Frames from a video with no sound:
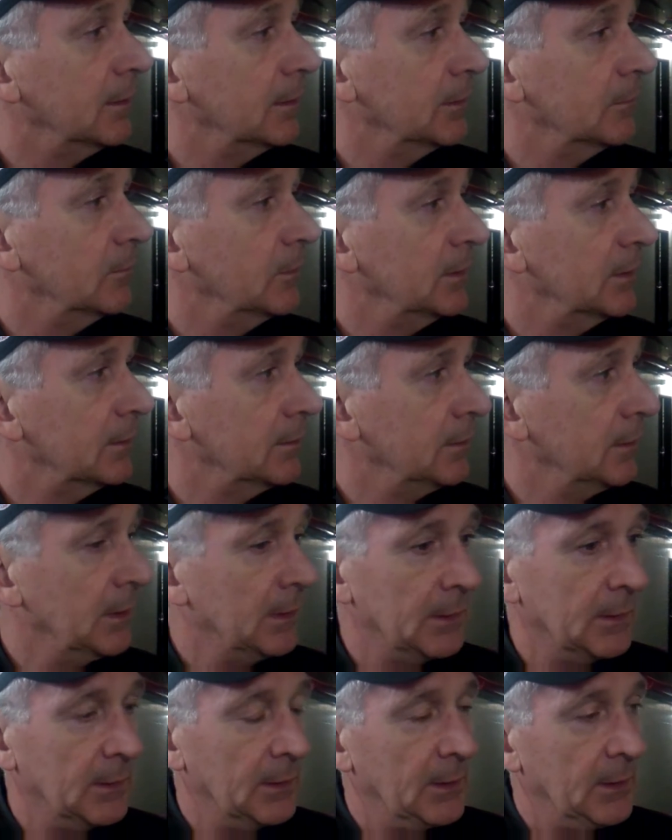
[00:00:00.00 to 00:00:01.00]
And we'll
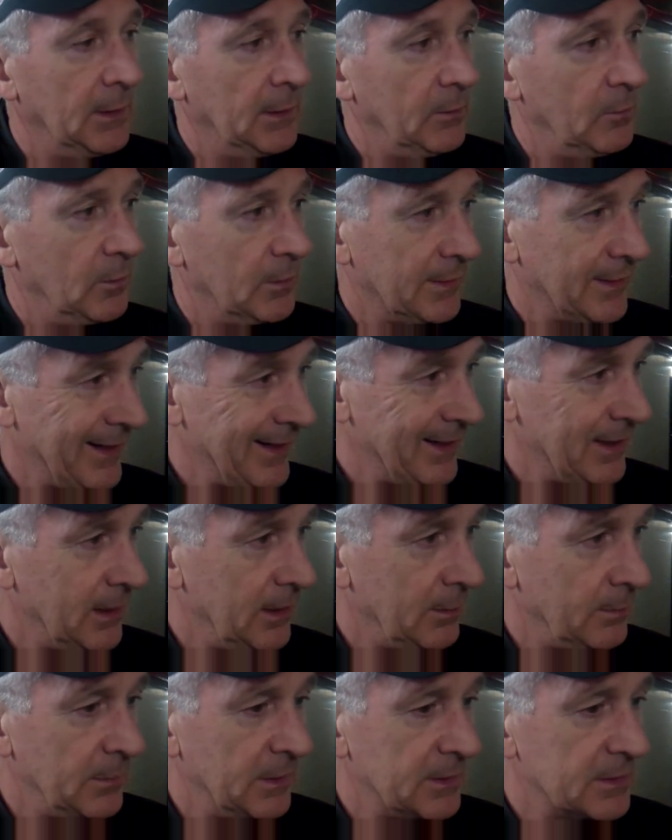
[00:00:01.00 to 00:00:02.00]
get
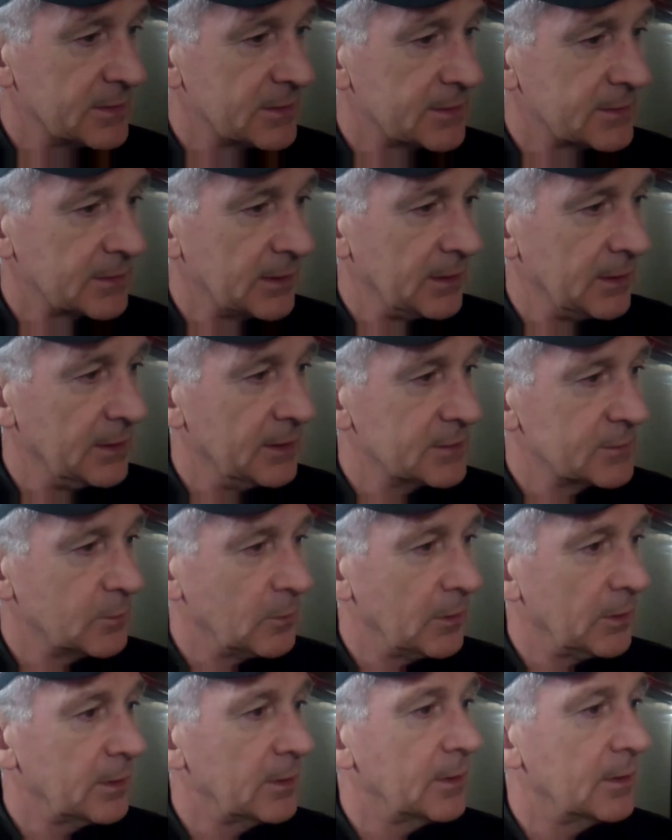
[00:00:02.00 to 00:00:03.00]
him his
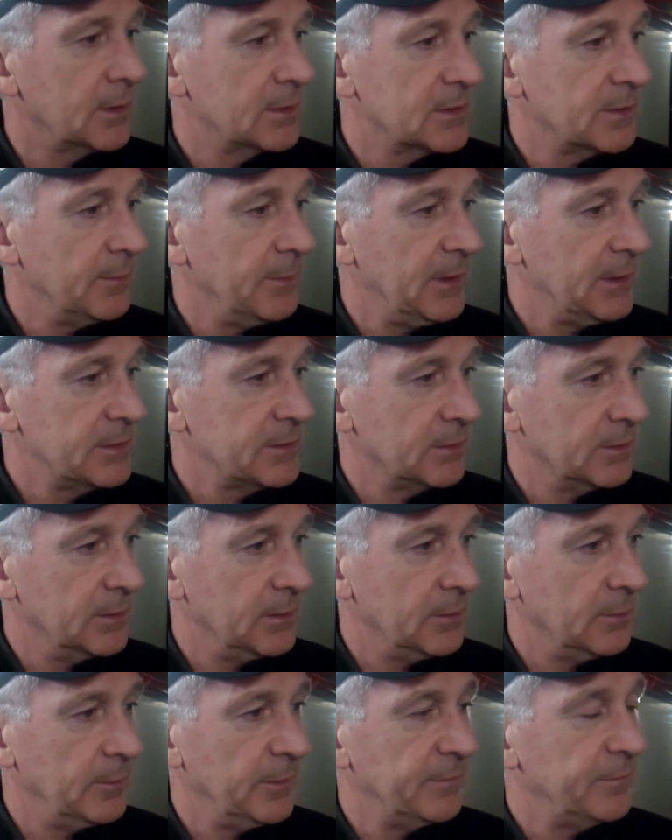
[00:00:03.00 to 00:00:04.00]
work, as I mentioned,
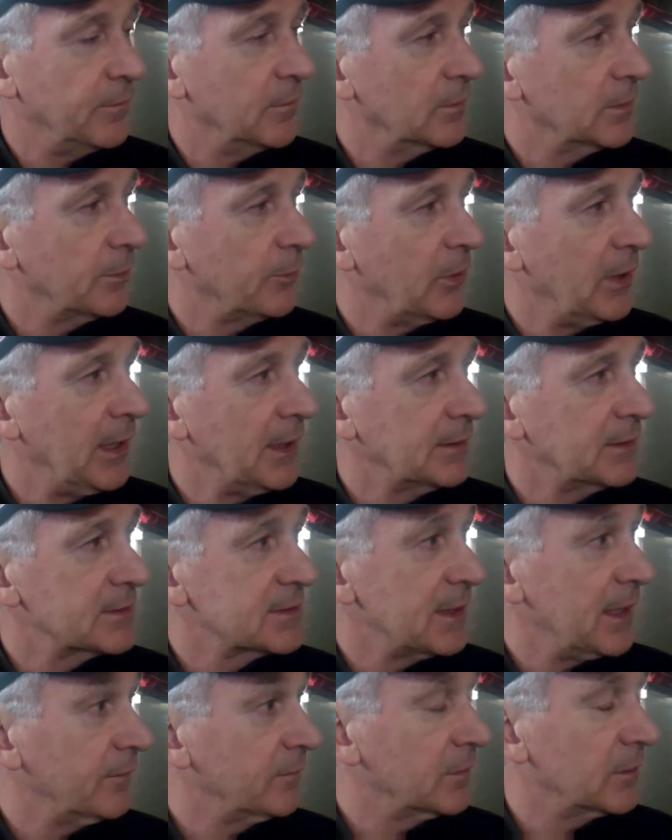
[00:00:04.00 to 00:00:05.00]
you know, before the
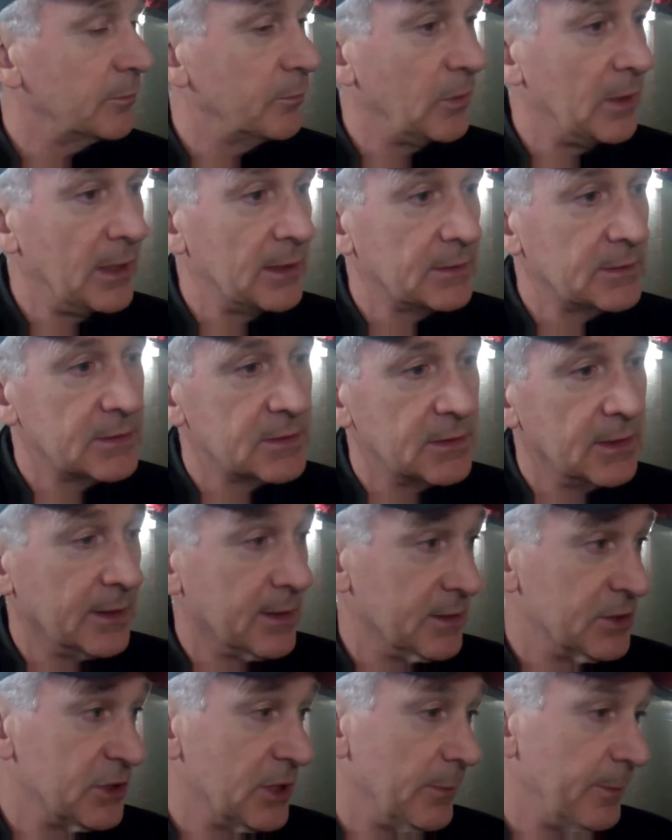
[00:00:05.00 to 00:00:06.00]
practice, after the practice. He
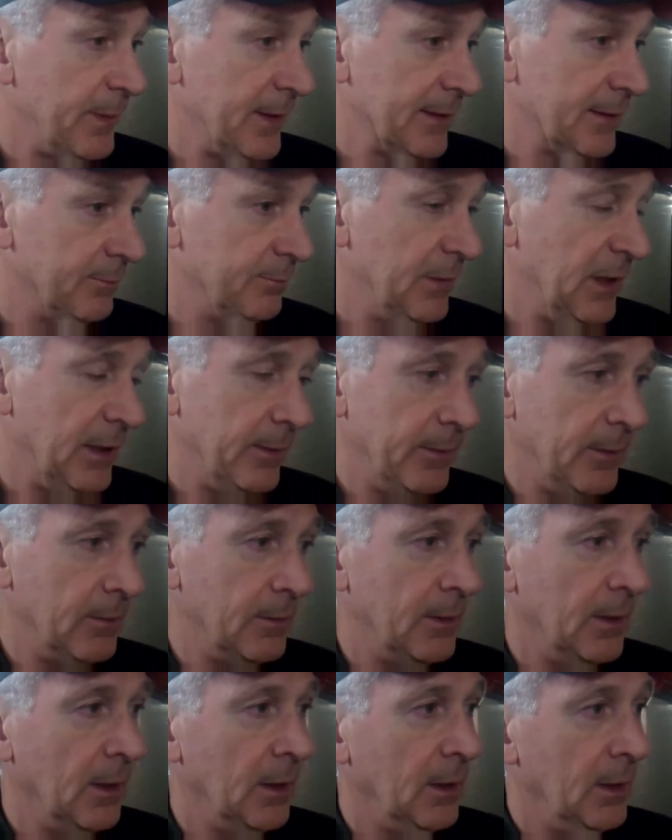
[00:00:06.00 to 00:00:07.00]
can jump in on
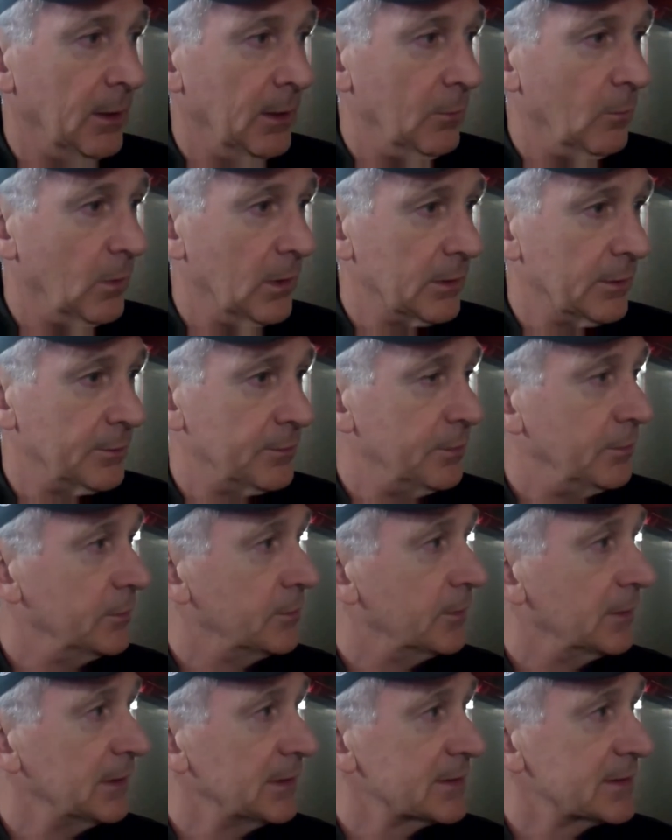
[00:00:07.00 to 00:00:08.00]
maybe one or two
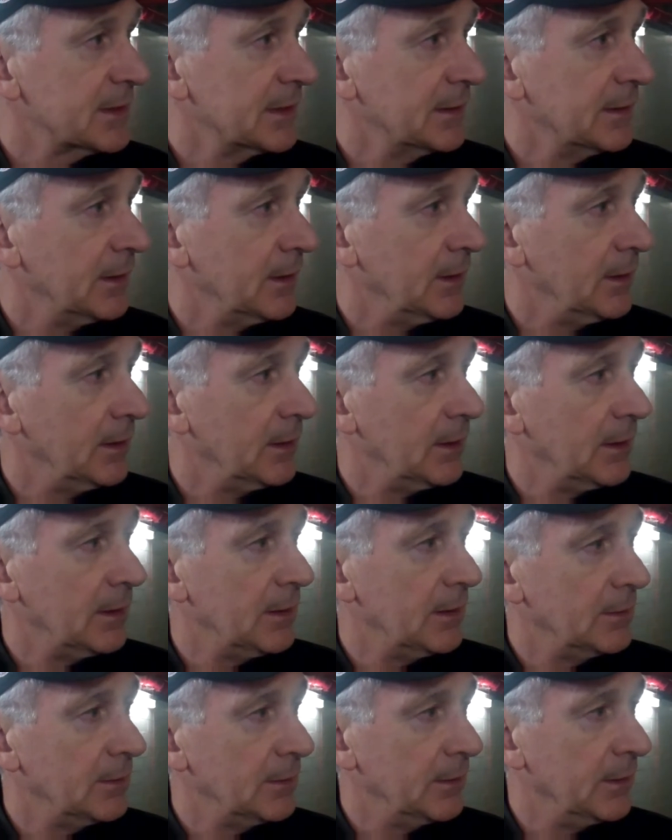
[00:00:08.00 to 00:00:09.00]
drills in the
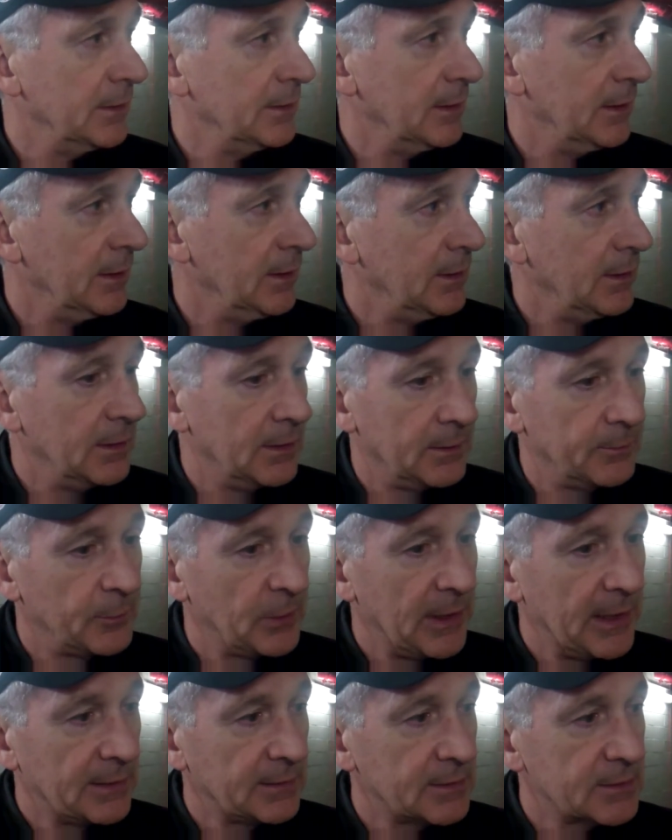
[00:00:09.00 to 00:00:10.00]

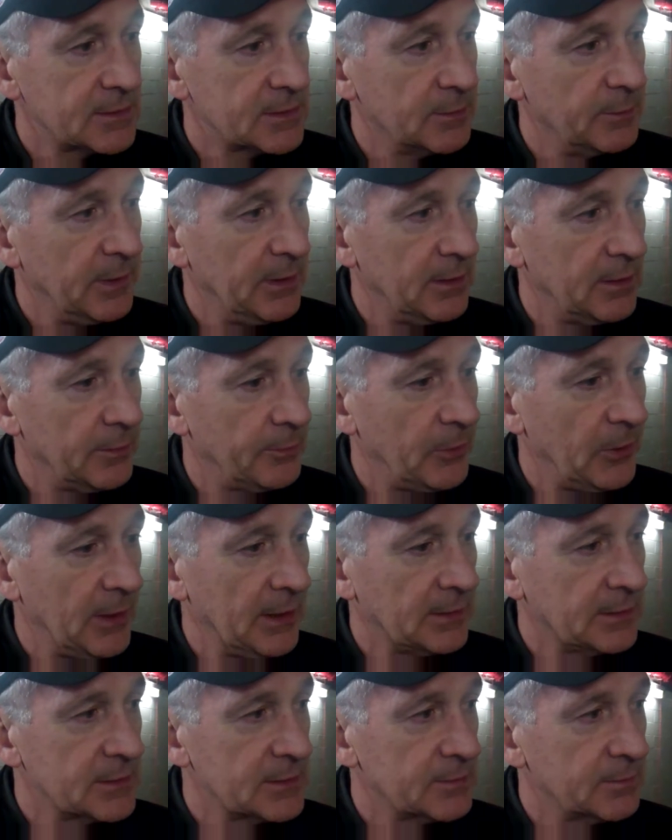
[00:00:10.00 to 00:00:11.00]
meat of the
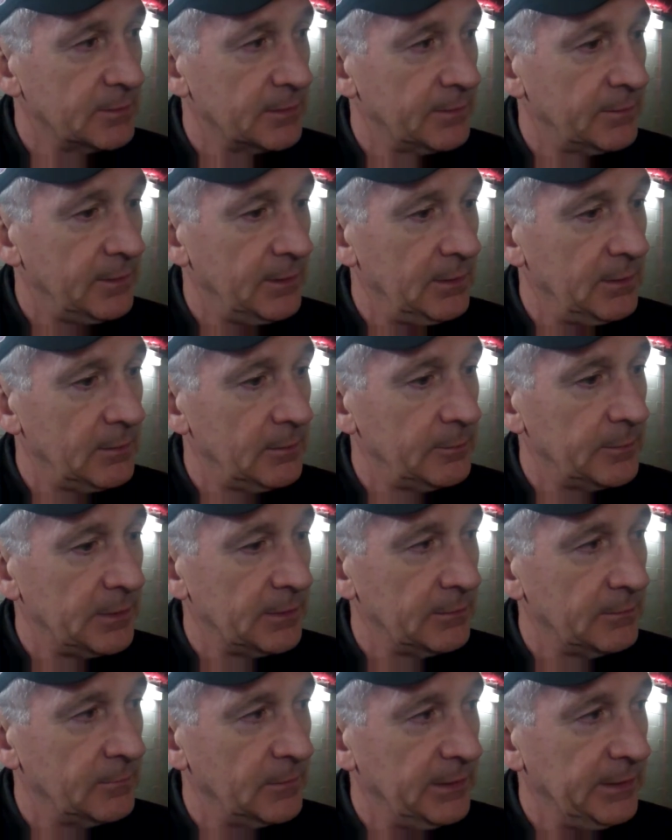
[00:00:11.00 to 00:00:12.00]
practice with Heater.
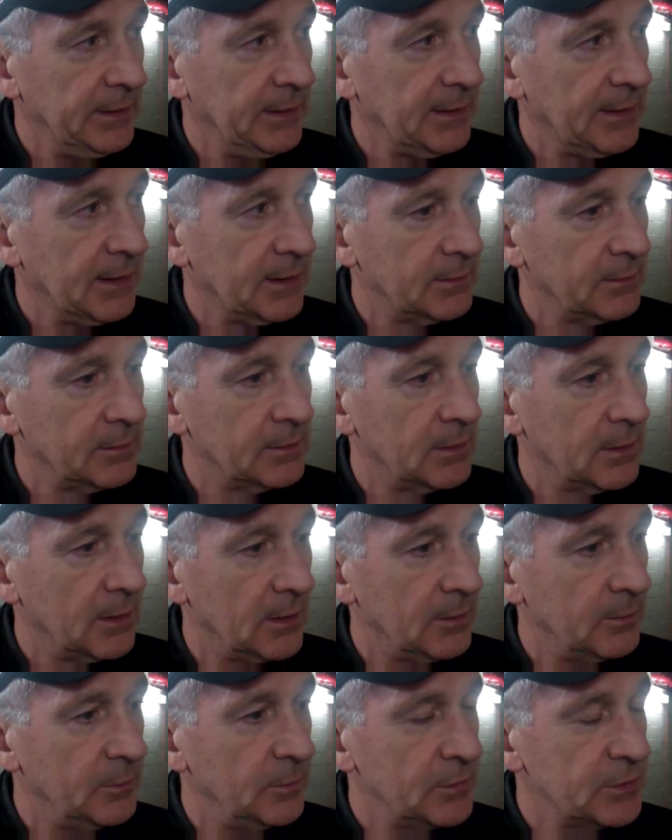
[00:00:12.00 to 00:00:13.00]
But we need to get
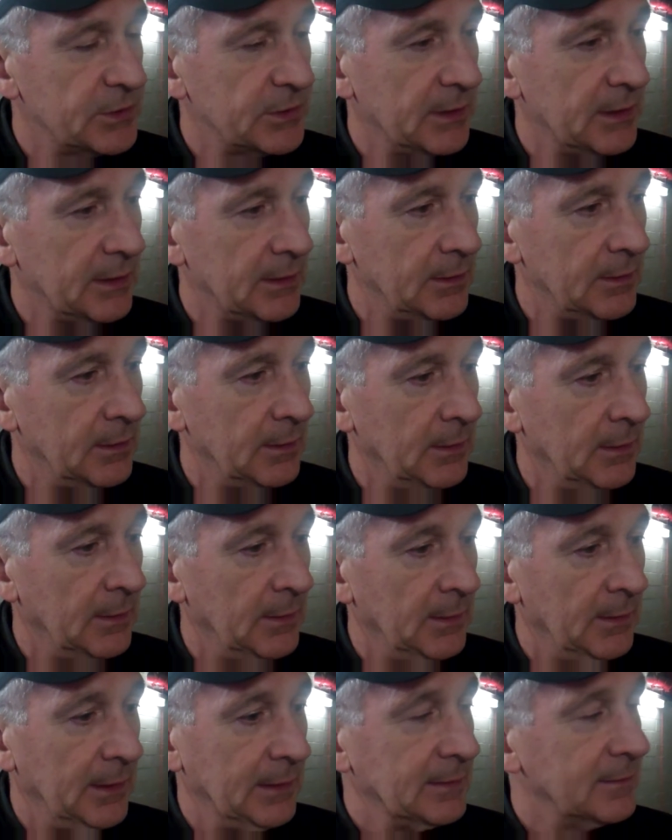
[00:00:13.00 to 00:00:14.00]
Boucher
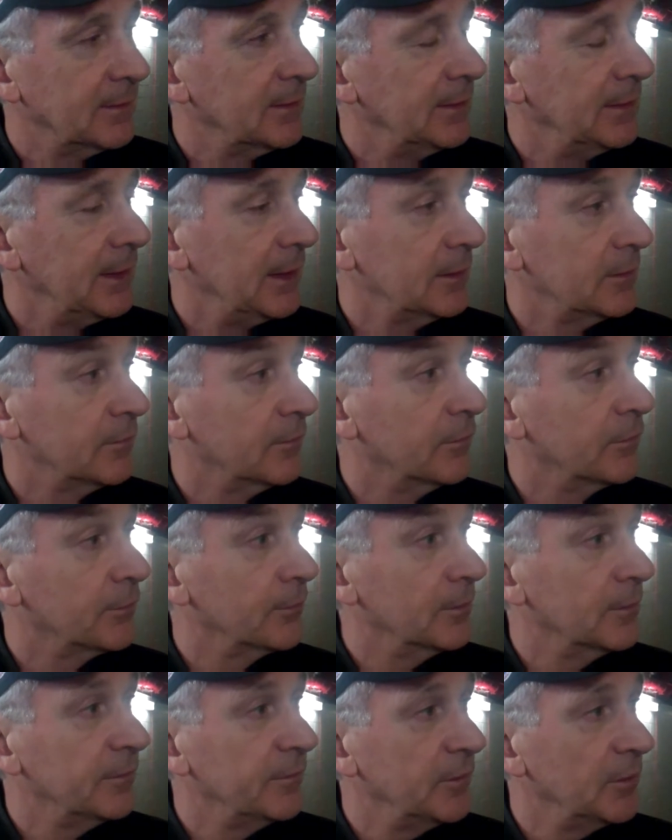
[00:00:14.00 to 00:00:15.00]
into the net
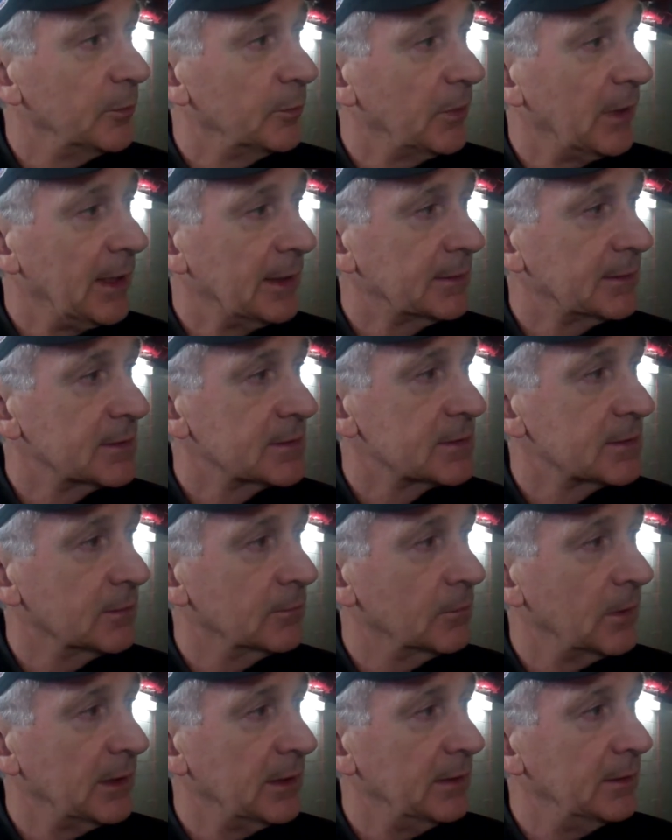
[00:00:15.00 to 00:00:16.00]
through the full practice
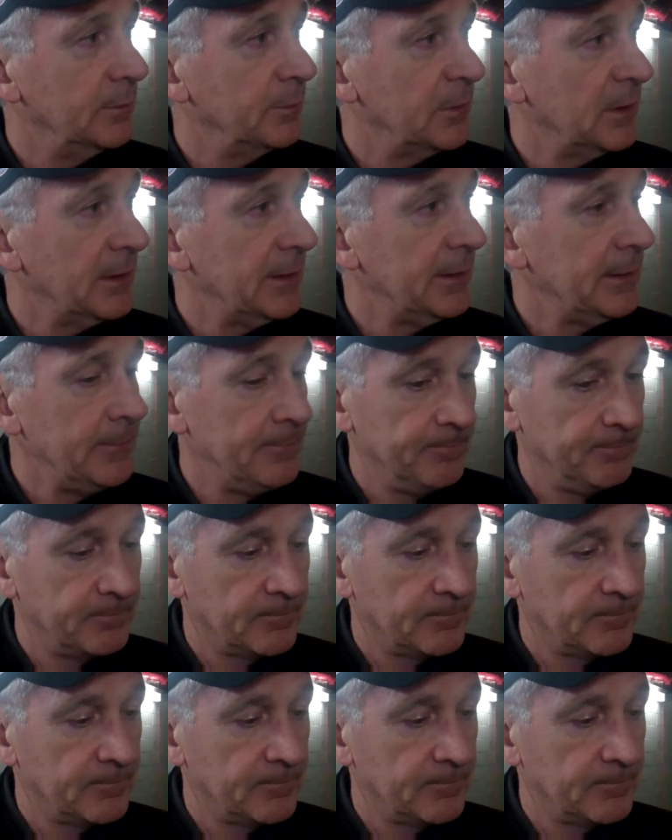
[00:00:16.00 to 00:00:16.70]
and ready to play.